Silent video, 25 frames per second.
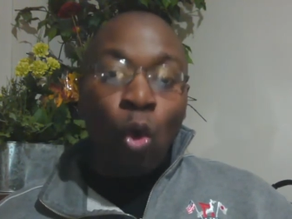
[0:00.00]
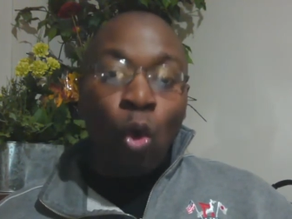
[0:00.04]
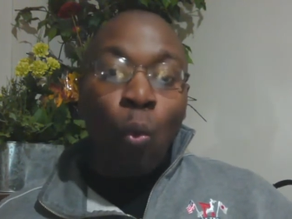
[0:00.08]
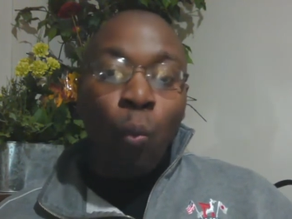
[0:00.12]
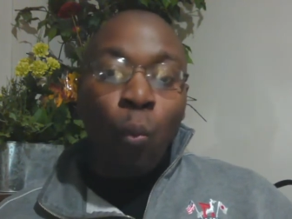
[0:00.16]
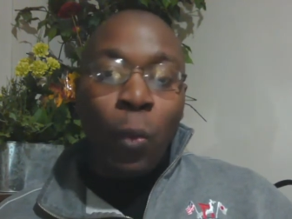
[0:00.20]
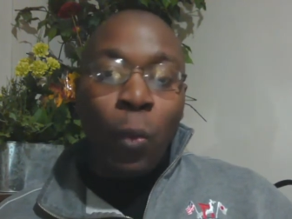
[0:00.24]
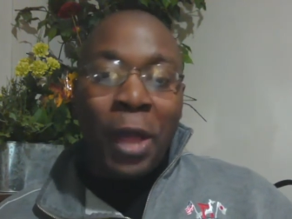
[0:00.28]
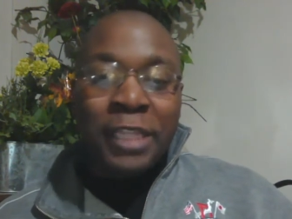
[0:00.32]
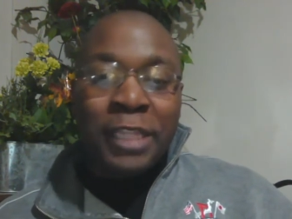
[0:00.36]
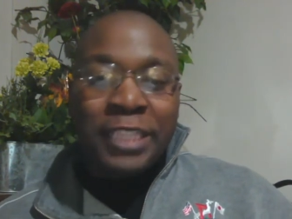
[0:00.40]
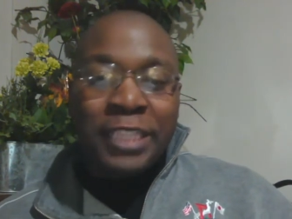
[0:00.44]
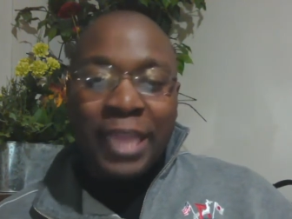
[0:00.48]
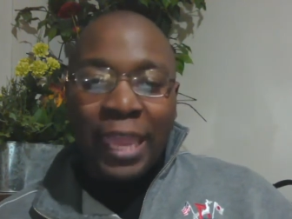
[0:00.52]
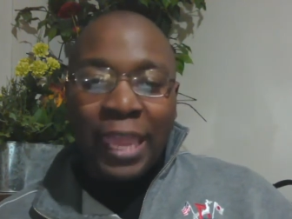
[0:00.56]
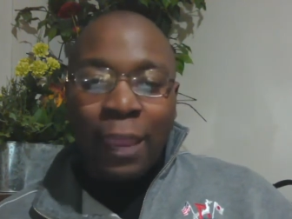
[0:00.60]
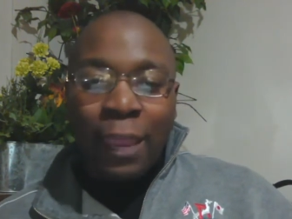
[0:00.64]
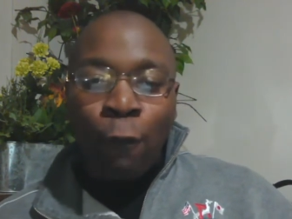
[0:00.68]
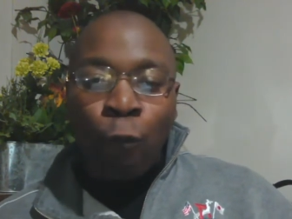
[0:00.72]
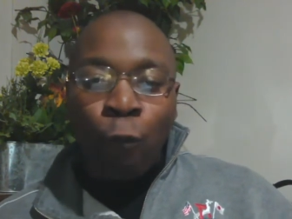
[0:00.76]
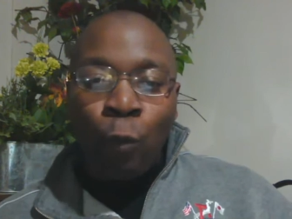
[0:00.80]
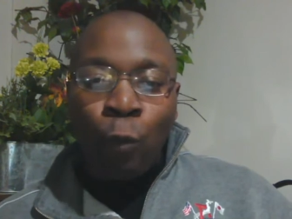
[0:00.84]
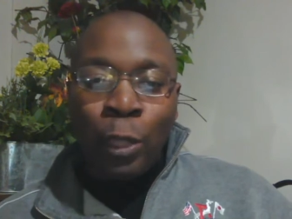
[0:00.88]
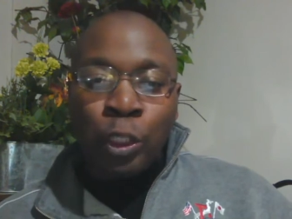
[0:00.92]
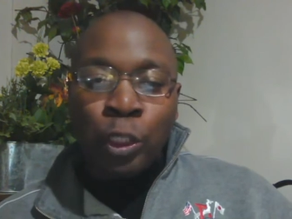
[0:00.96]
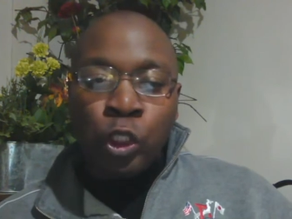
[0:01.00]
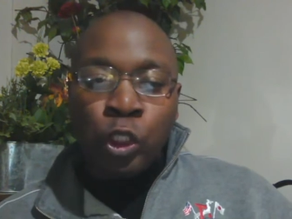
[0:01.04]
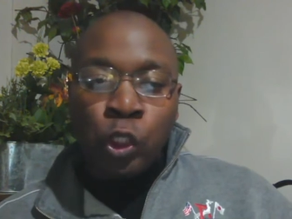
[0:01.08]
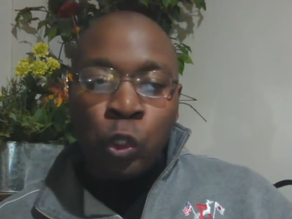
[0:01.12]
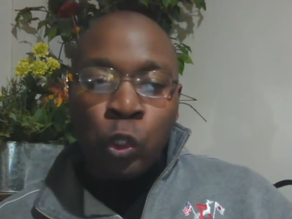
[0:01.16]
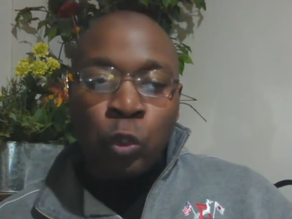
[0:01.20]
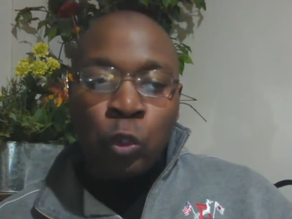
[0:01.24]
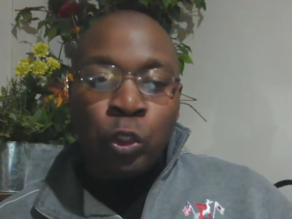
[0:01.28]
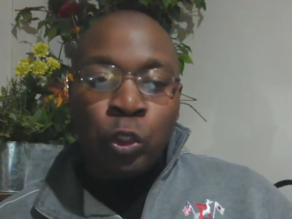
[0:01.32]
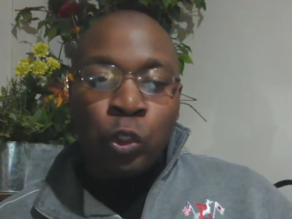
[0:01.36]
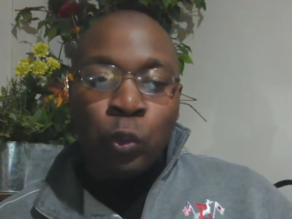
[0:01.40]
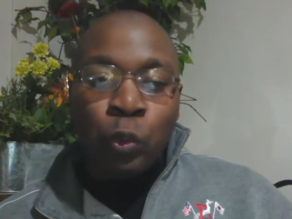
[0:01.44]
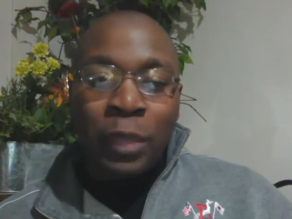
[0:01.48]
What if we
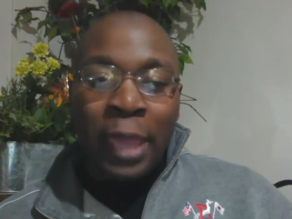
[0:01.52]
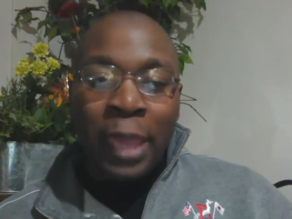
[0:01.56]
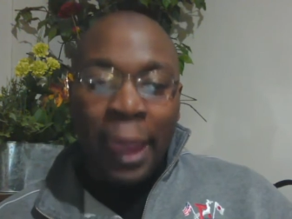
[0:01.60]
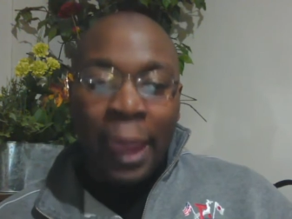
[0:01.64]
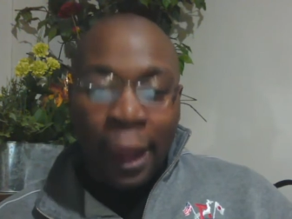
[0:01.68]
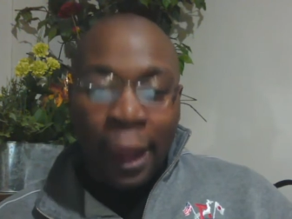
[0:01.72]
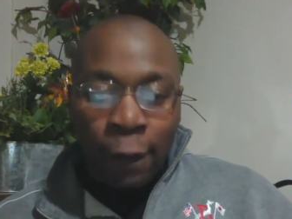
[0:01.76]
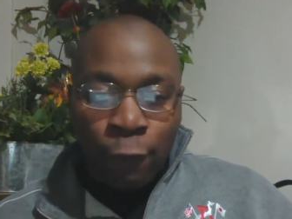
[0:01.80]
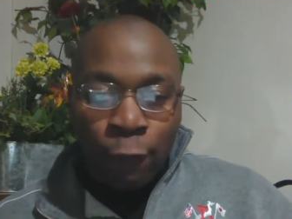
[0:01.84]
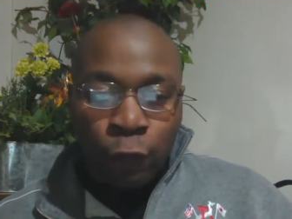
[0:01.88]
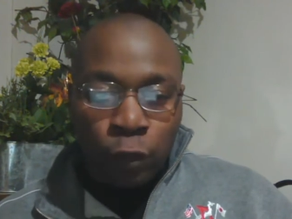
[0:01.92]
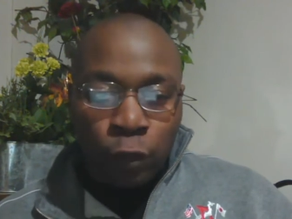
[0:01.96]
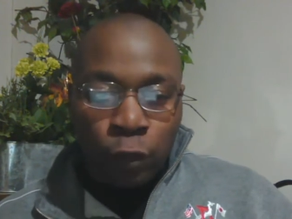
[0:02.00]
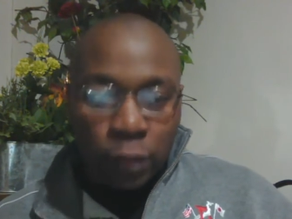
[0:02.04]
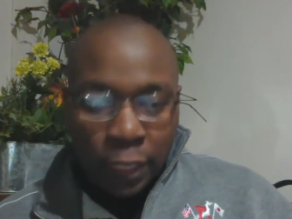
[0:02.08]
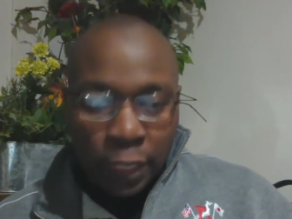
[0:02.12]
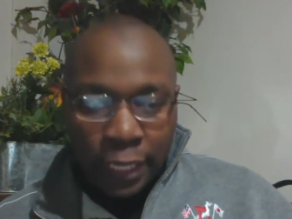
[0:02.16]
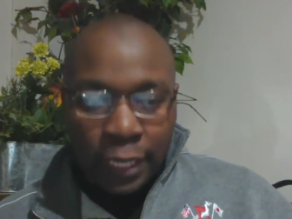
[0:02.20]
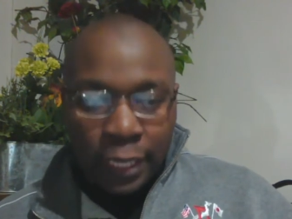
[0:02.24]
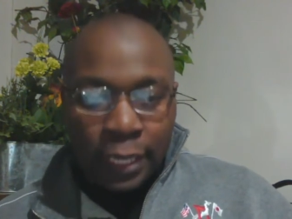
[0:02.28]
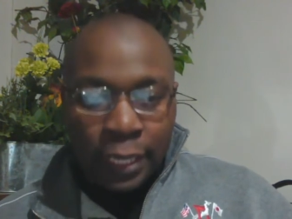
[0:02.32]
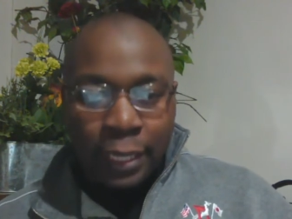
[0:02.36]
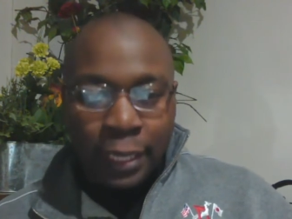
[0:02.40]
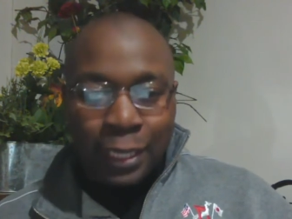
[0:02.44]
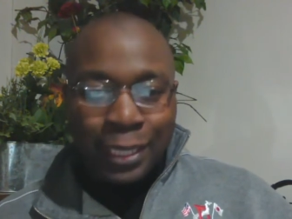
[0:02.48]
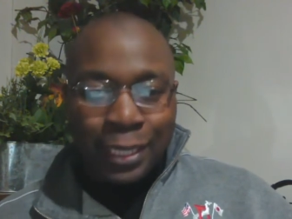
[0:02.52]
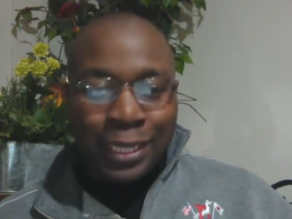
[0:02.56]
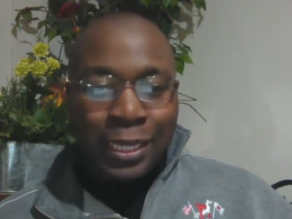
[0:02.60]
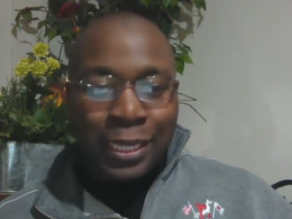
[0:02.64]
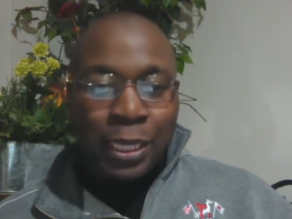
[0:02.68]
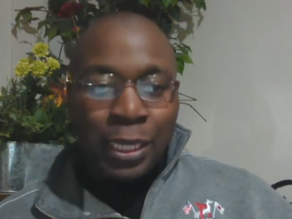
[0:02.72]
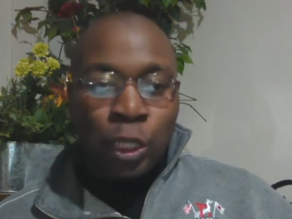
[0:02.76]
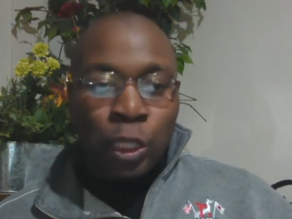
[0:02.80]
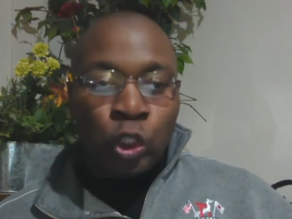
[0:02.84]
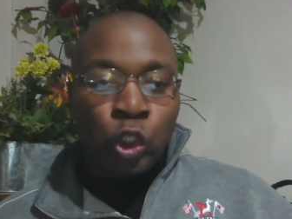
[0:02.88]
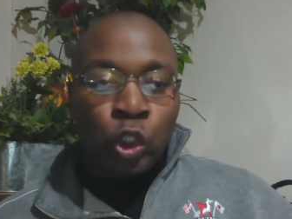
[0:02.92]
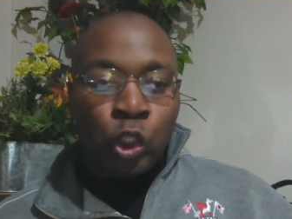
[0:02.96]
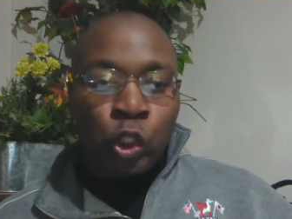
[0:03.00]
choose to carefully
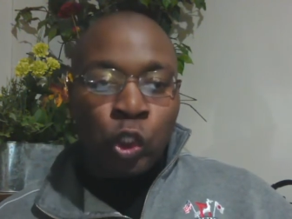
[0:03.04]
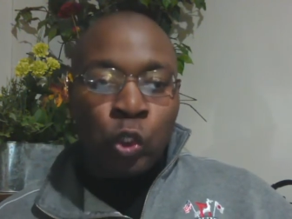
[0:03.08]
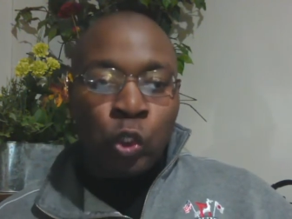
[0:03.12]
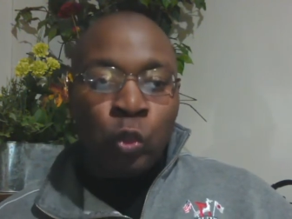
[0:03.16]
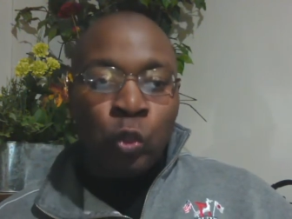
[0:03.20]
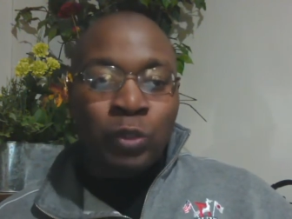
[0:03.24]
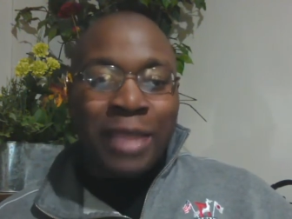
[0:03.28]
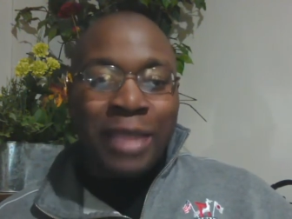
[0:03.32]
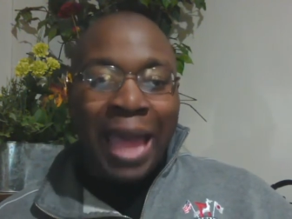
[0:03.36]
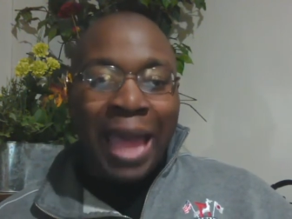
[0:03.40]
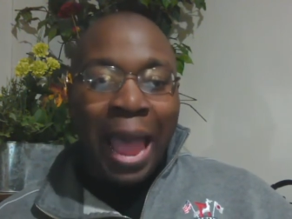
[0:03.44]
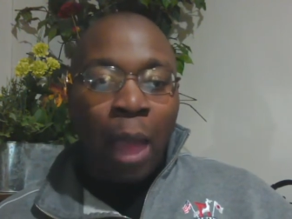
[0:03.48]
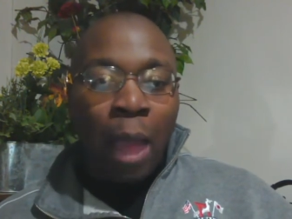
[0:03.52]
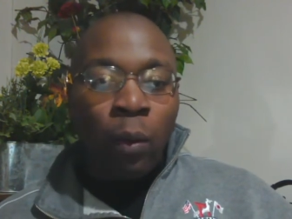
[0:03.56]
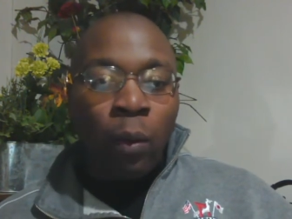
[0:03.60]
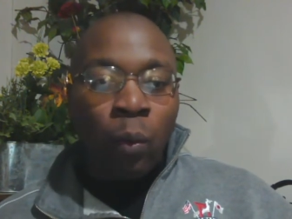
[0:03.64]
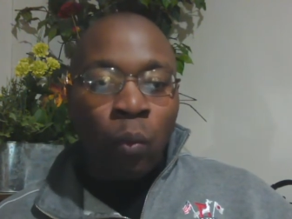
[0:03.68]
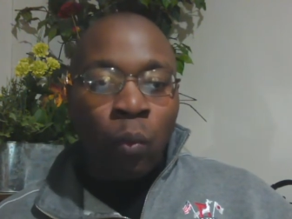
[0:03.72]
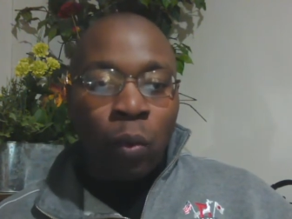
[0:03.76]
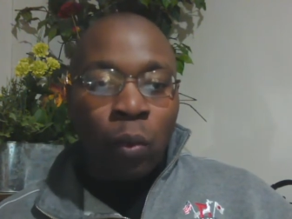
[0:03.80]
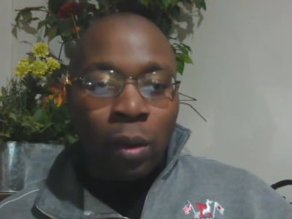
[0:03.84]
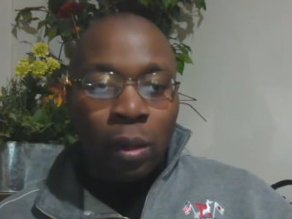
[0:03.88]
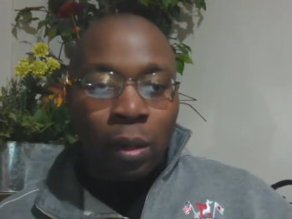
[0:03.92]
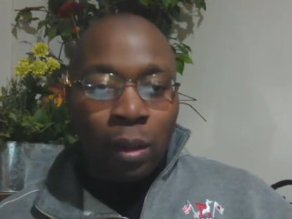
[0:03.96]
choose our